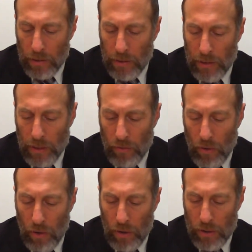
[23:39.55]
The
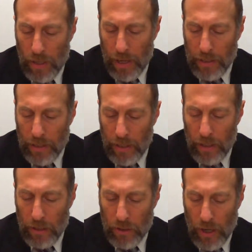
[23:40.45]
Dir say the
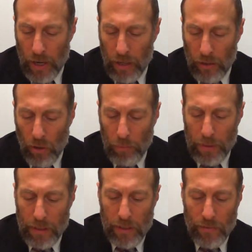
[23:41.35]
Inshe Lo
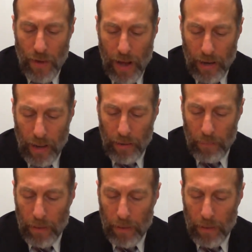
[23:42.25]
Mizvane.